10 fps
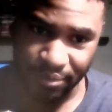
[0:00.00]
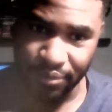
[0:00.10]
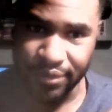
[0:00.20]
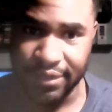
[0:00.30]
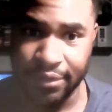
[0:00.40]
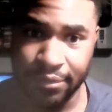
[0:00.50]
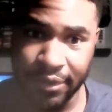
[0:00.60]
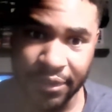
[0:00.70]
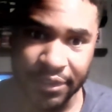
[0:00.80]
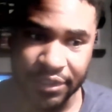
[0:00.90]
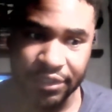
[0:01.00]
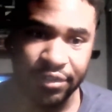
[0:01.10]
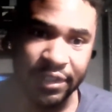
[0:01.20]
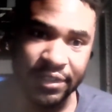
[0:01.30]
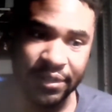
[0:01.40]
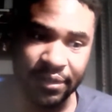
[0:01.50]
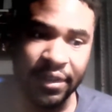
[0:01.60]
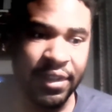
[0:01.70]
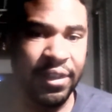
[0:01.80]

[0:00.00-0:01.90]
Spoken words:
through the steering wheel and she tries to